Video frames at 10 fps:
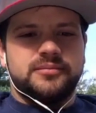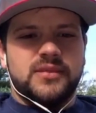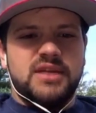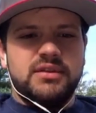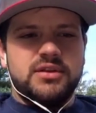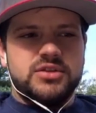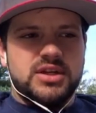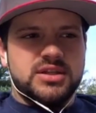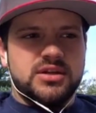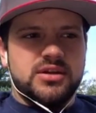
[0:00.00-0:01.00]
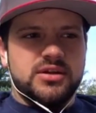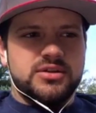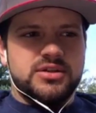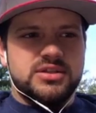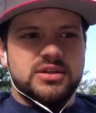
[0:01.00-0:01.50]
even though she doesn't yo-yo,
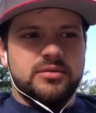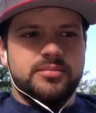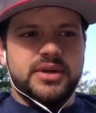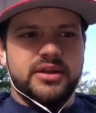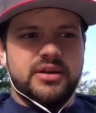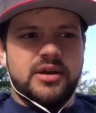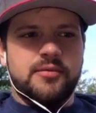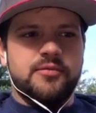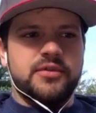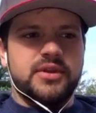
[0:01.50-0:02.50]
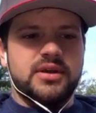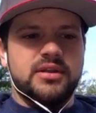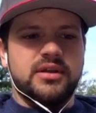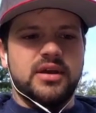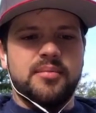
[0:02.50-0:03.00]
she's still pretty good help for the
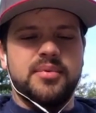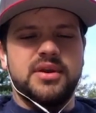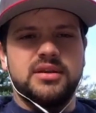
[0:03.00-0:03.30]
company.